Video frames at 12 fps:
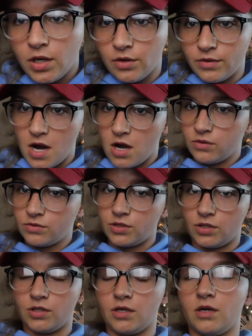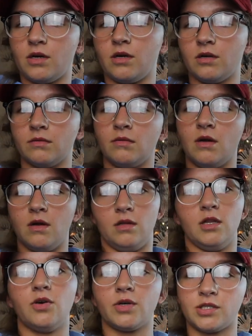it around your
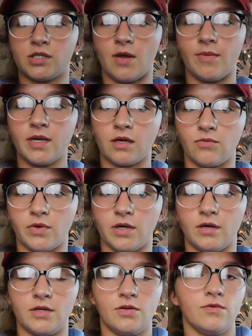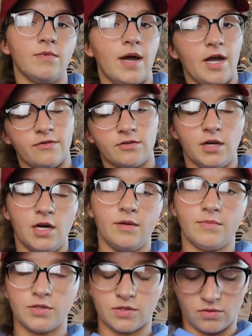lower stomach where you might have
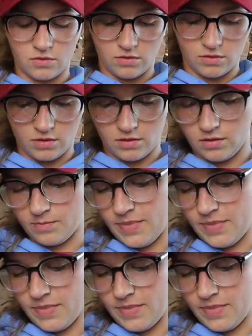cramps or